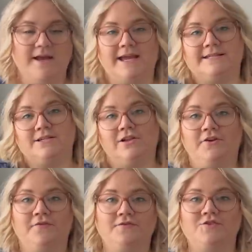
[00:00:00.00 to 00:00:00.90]
it's a lot
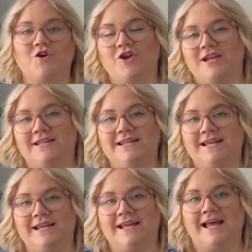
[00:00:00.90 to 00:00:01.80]
of stockinette
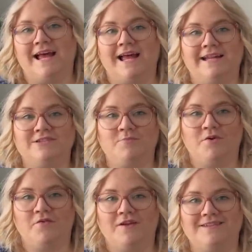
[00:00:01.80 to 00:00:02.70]
knitting and it's a
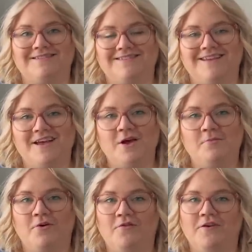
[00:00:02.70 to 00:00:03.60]
perfect,
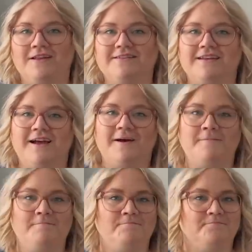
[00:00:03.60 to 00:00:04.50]
perfect
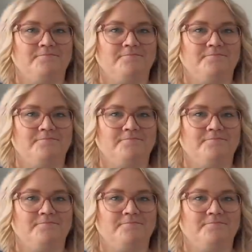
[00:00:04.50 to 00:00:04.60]
um,